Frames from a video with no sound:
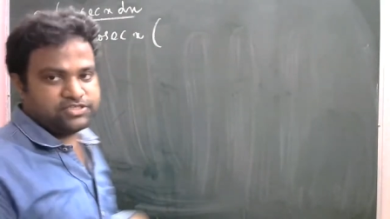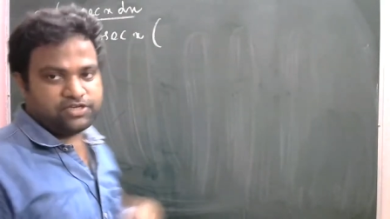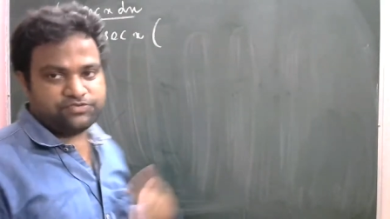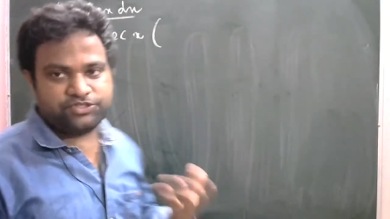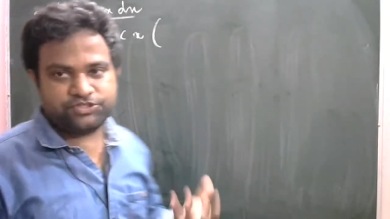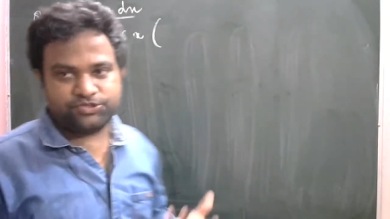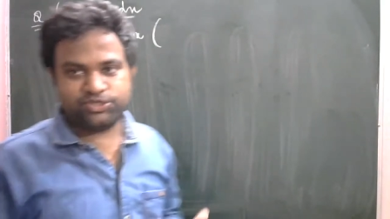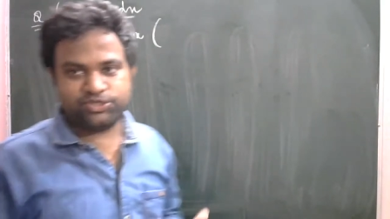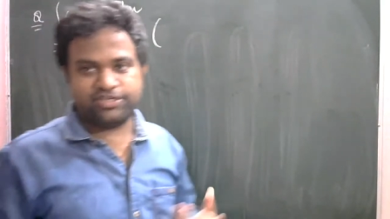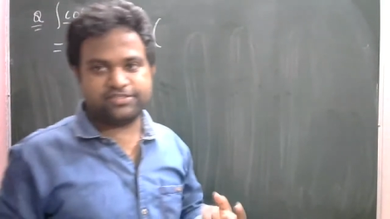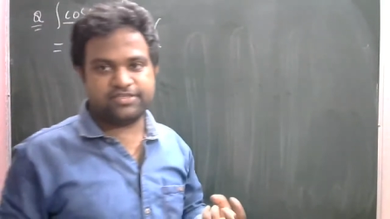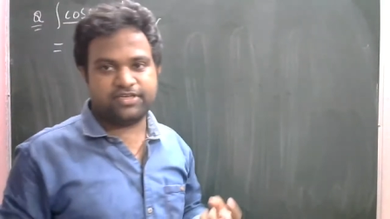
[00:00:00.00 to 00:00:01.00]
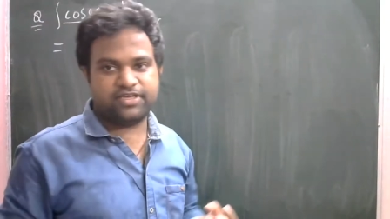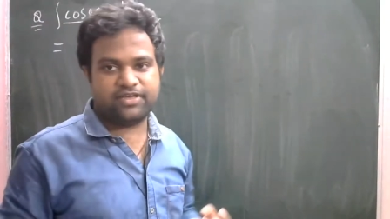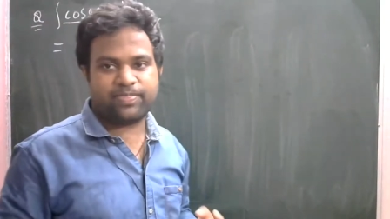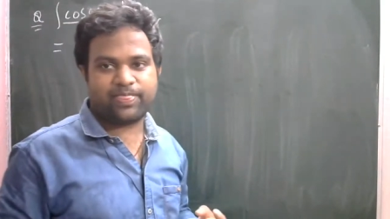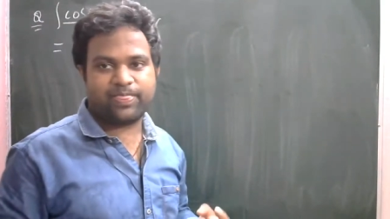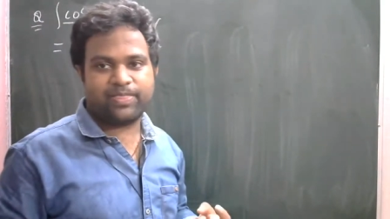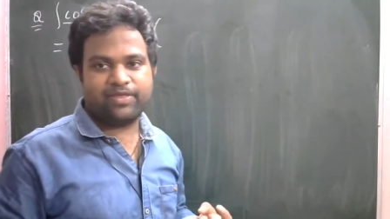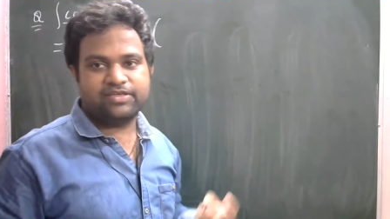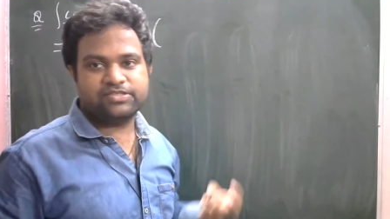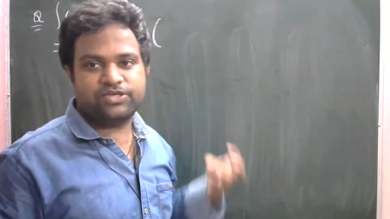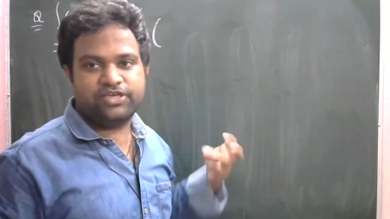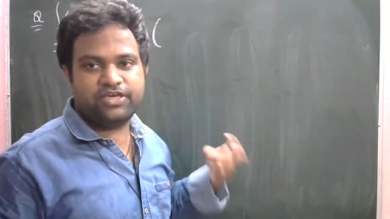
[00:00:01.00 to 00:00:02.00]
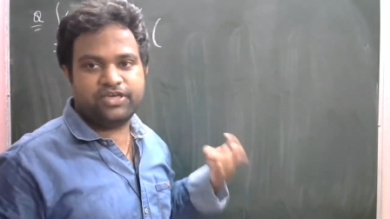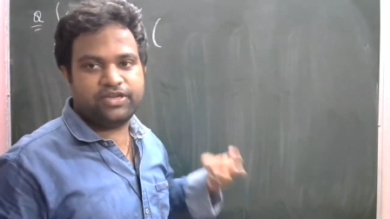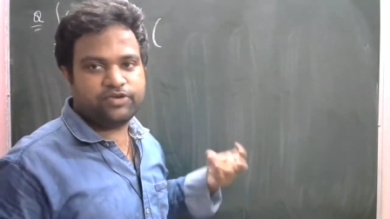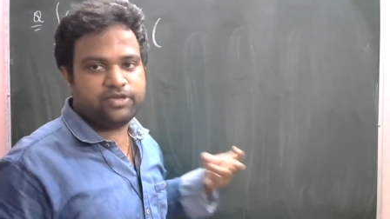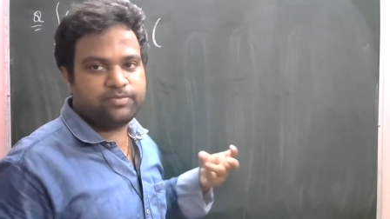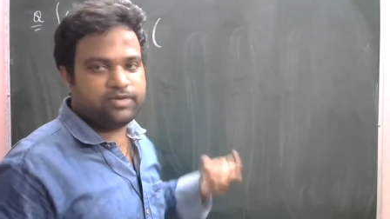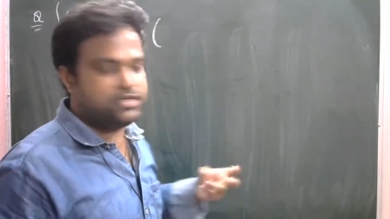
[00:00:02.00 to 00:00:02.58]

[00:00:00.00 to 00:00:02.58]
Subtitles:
the substitution easily. So here you can